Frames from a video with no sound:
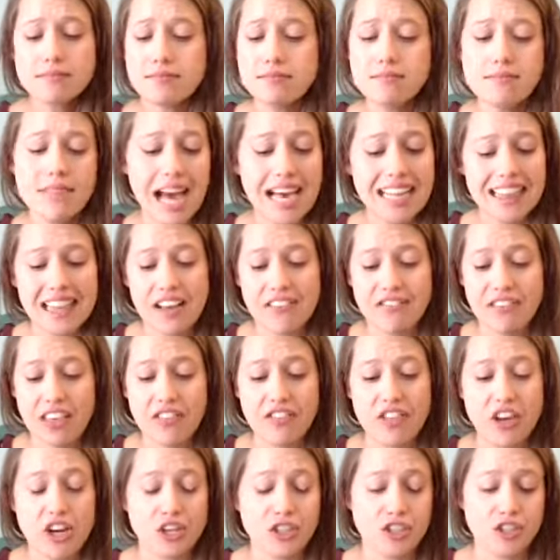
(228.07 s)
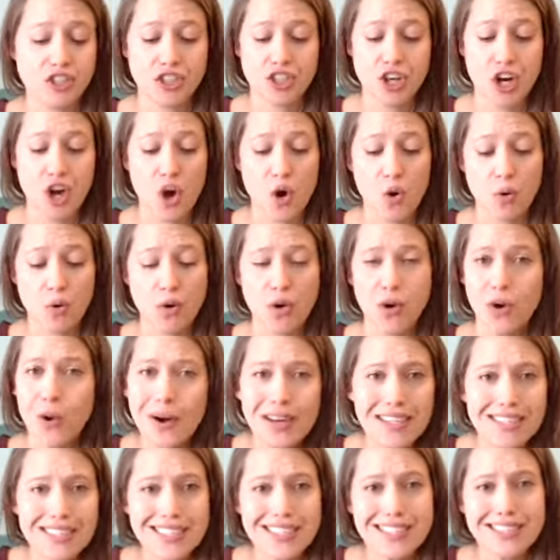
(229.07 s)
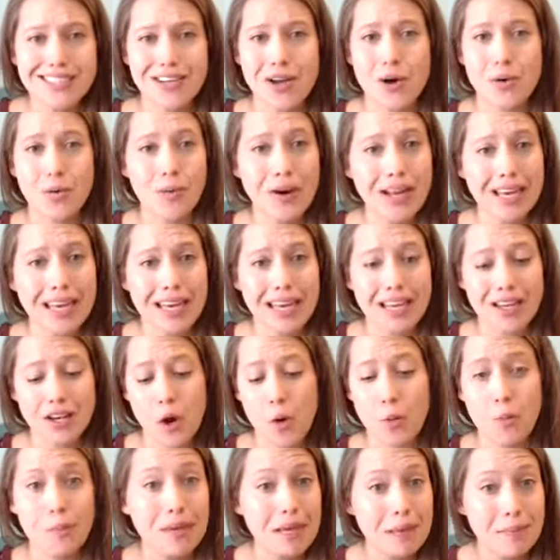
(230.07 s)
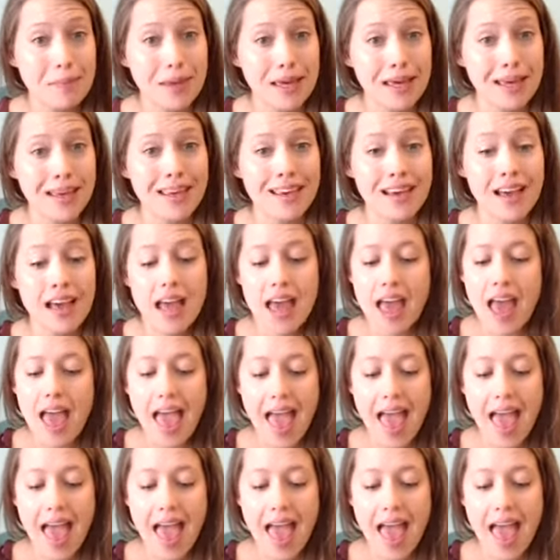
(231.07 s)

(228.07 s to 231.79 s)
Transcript: I love that there's no noises, no ringing, no beeping,